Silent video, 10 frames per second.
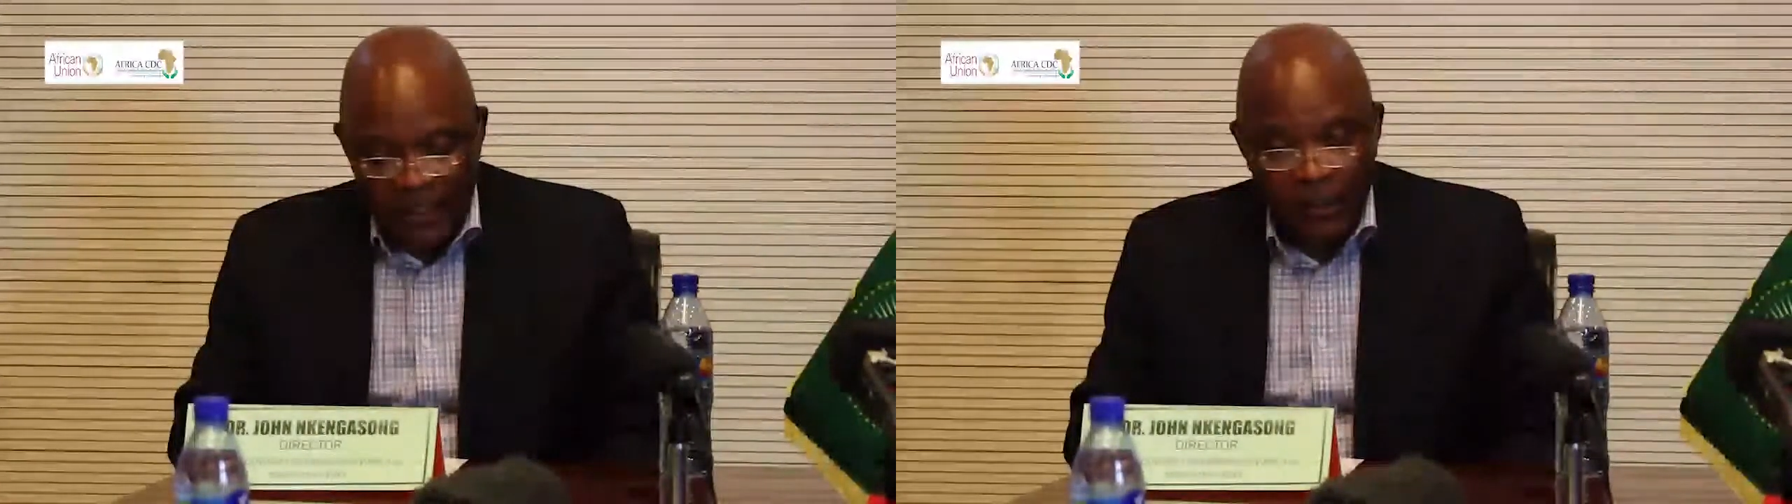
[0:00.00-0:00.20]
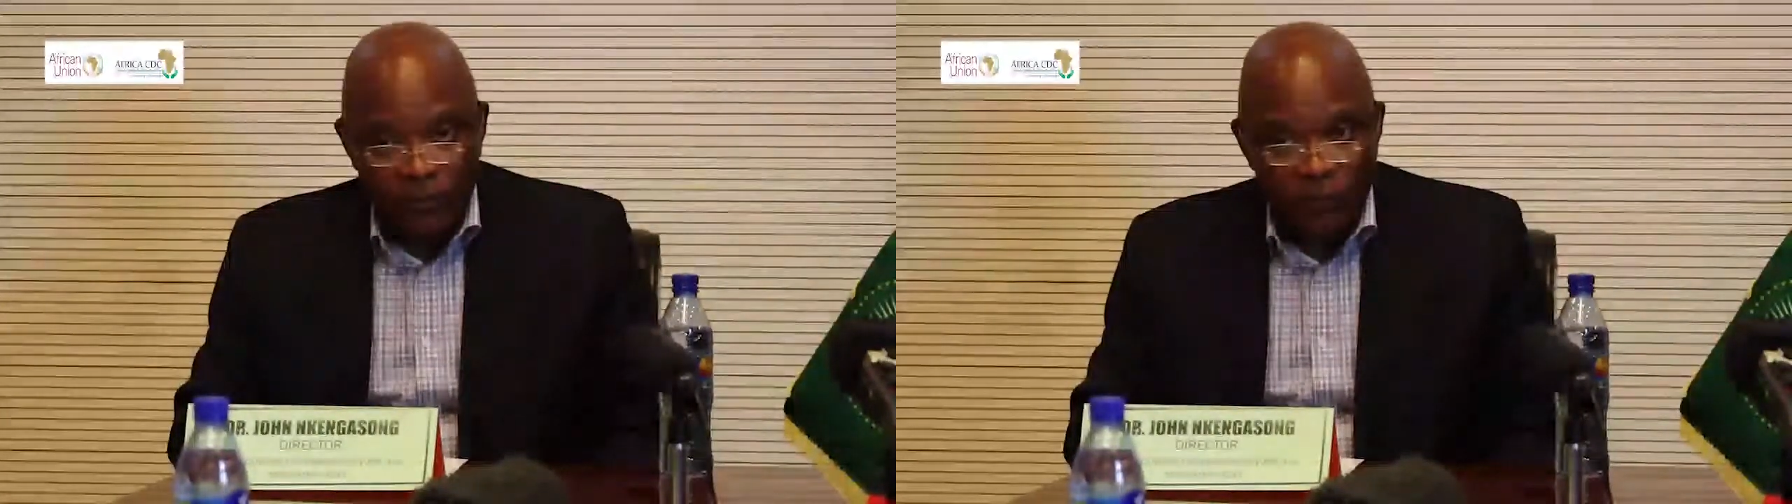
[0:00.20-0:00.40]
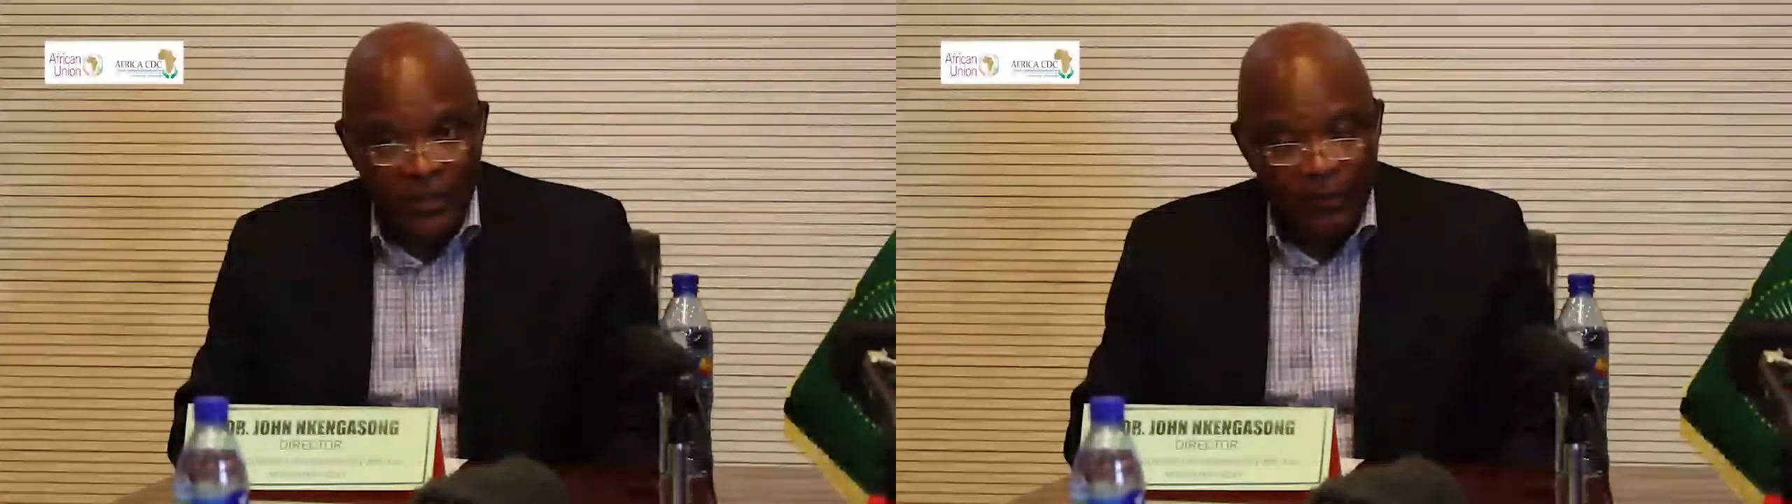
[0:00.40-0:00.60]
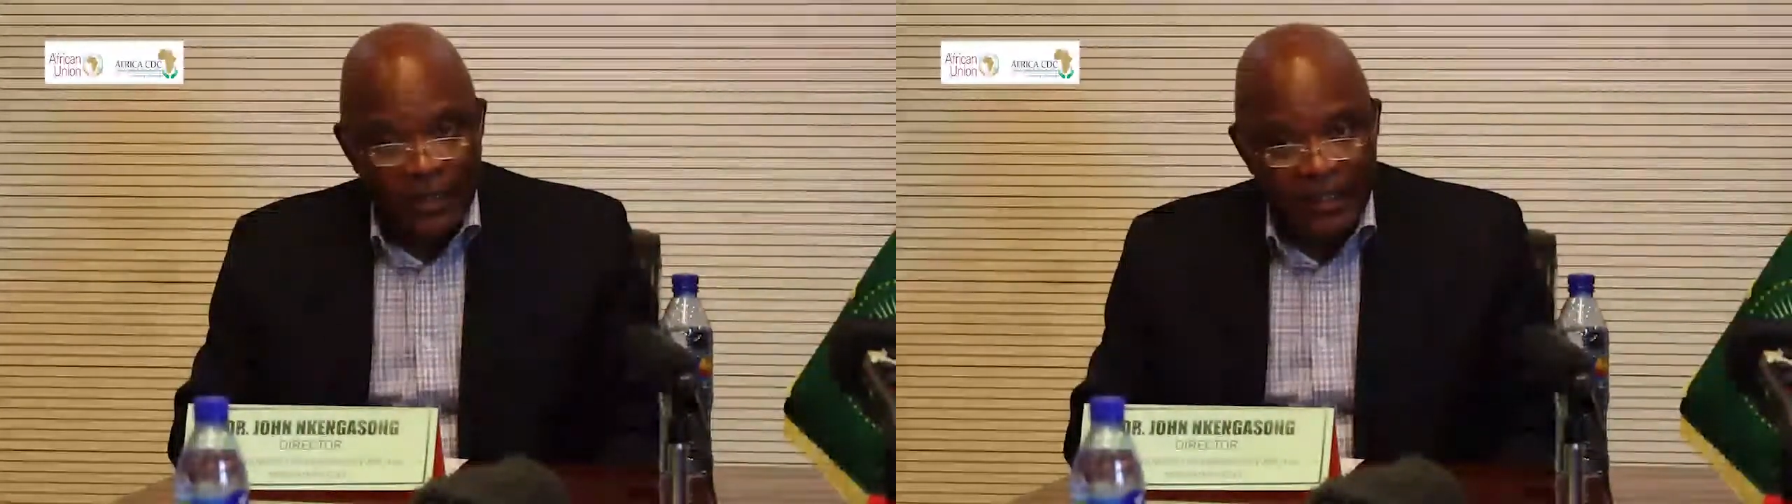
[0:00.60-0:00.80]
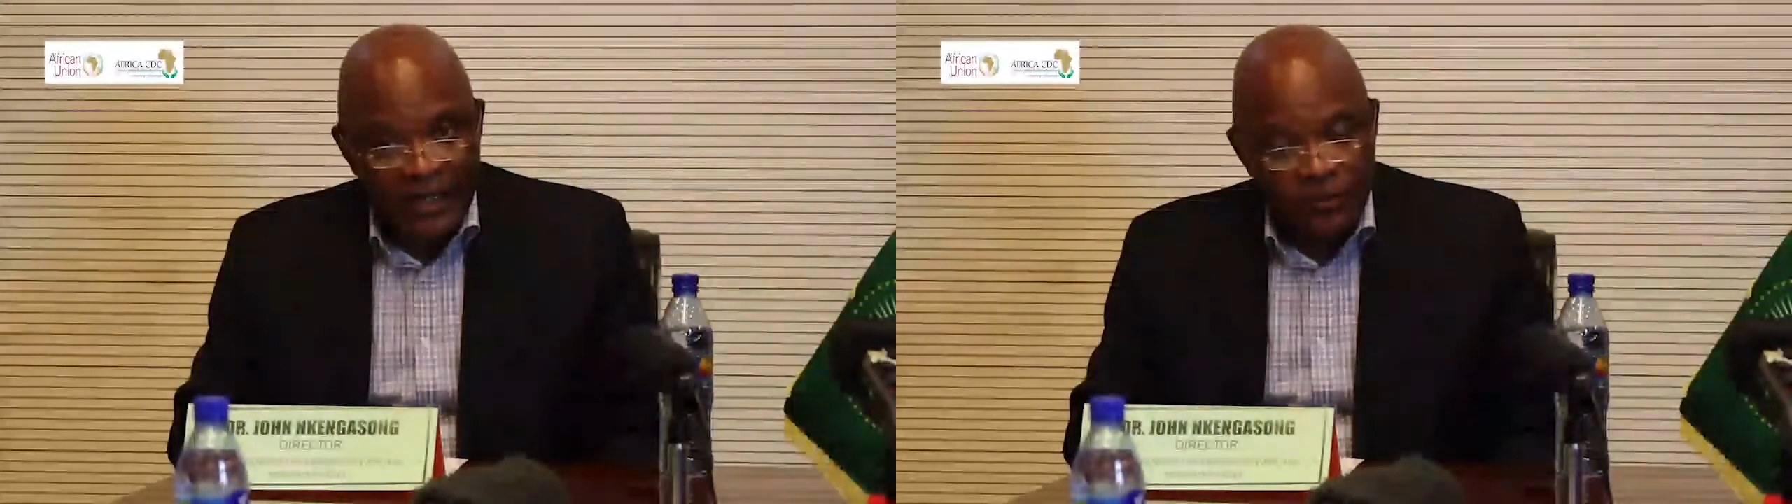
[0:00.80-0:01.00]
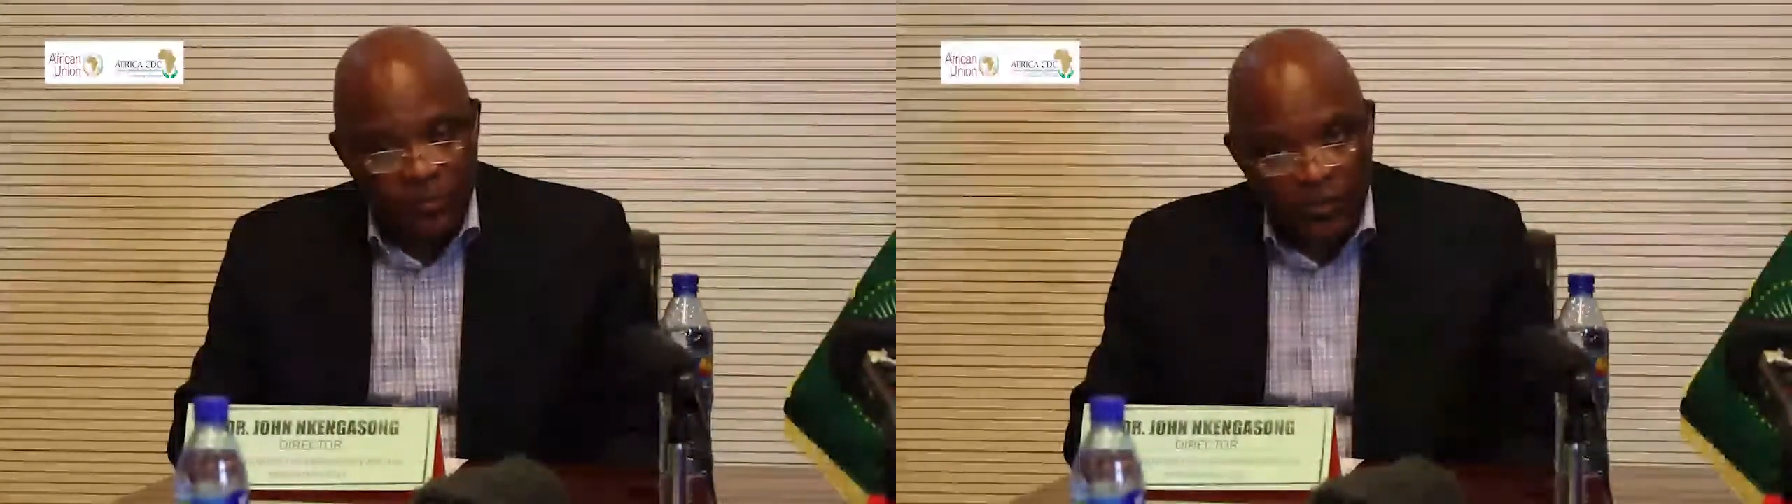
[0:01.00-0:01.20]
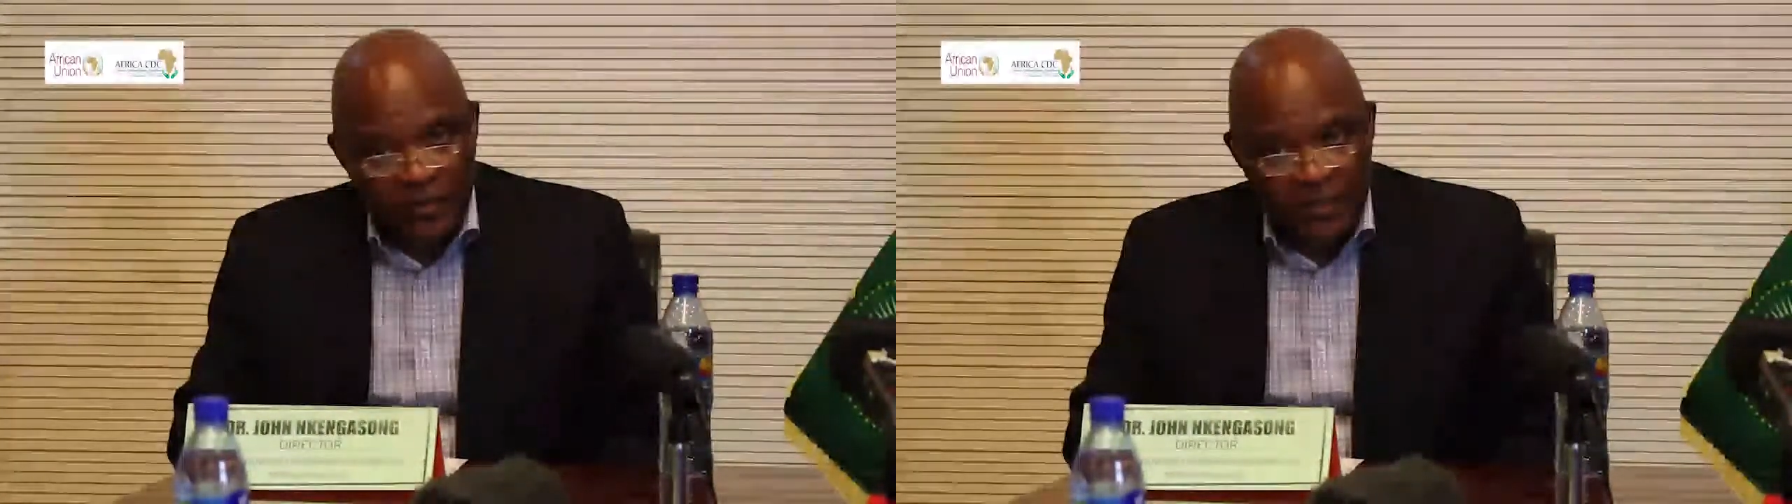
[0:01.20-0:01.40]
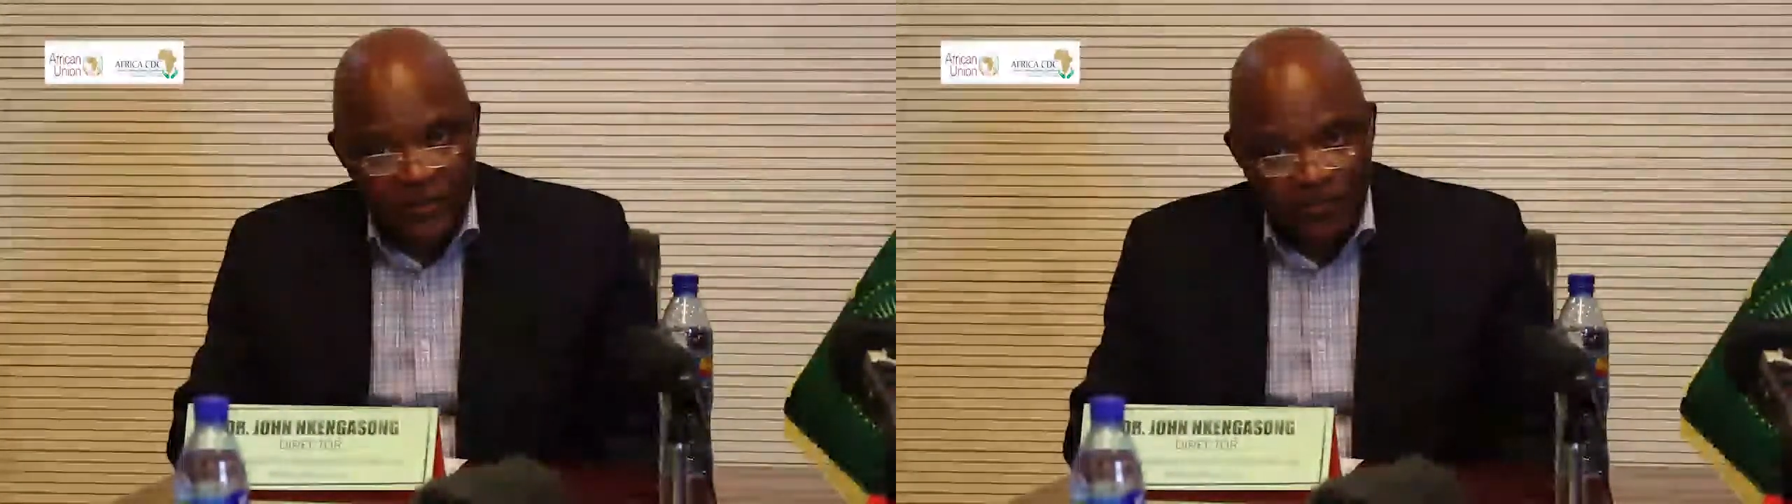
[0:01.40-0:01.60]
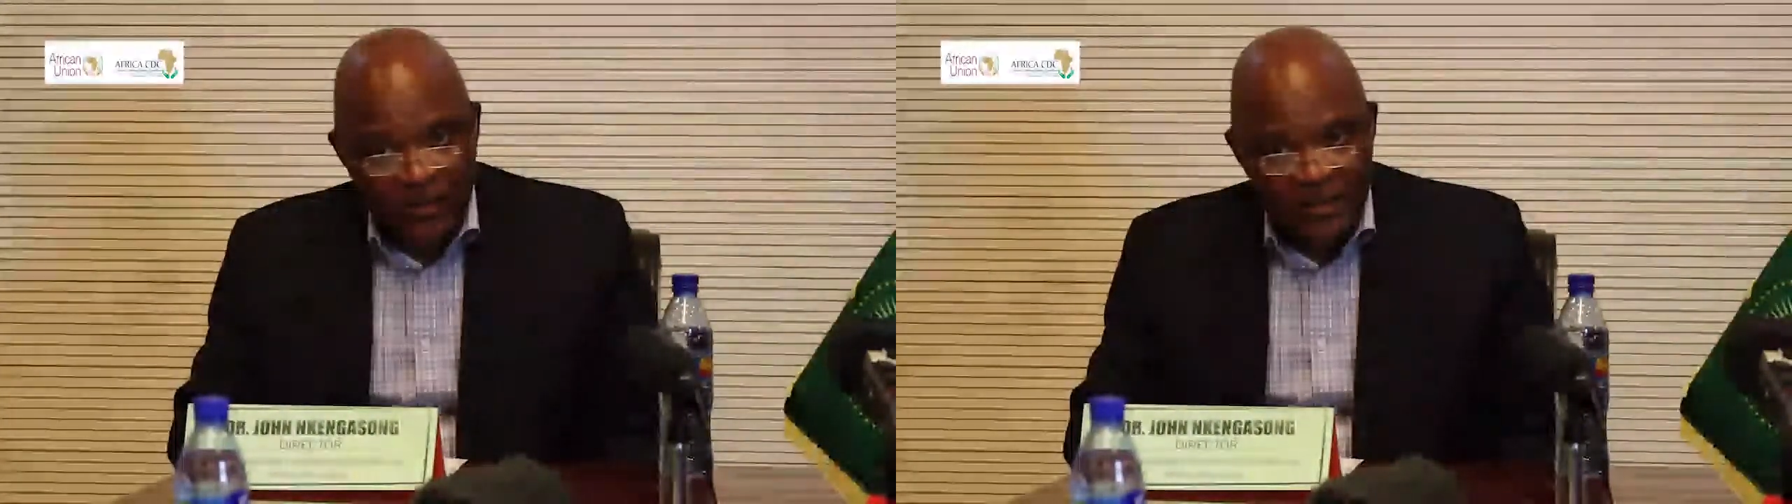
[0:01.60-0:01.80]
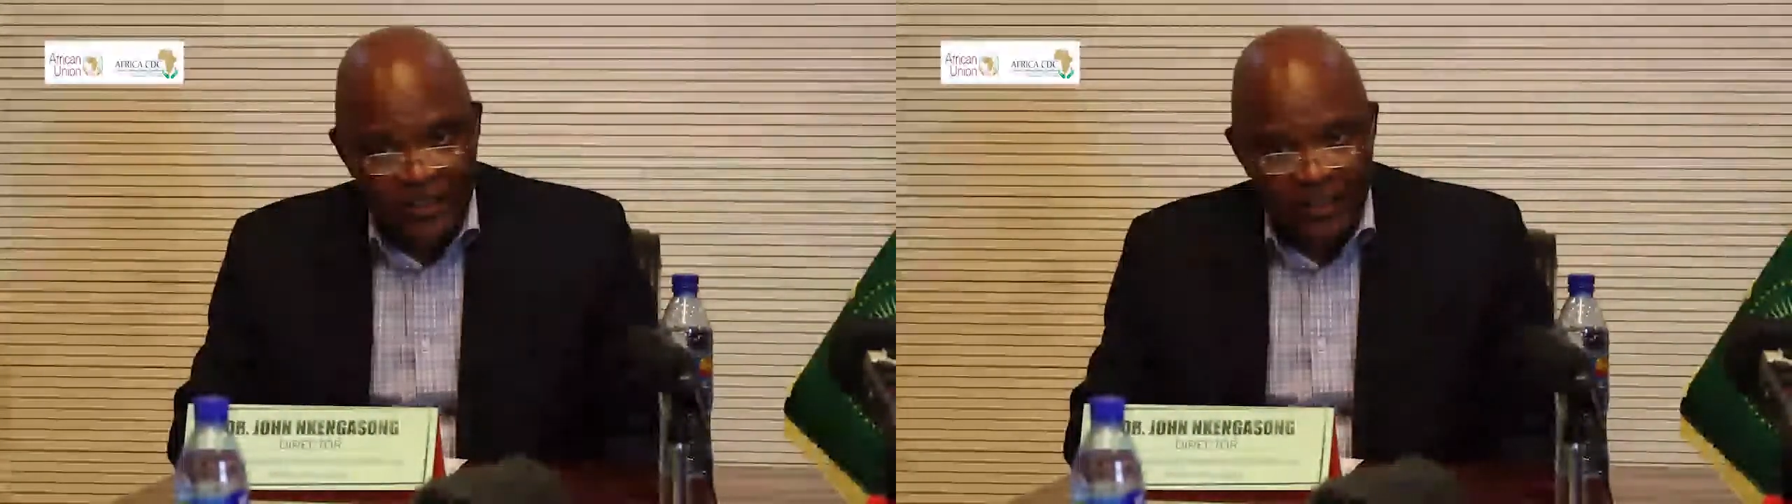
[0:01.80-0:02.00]
Now, I'd like to put these
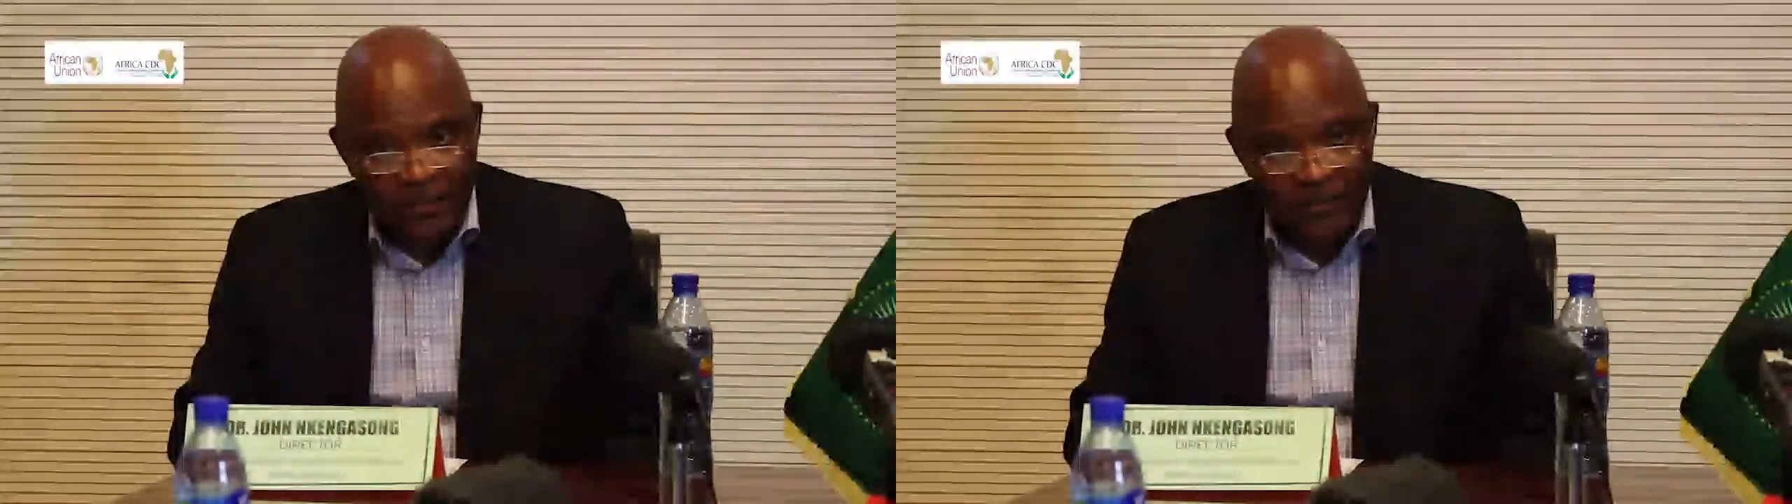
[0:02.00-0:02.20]
numbers in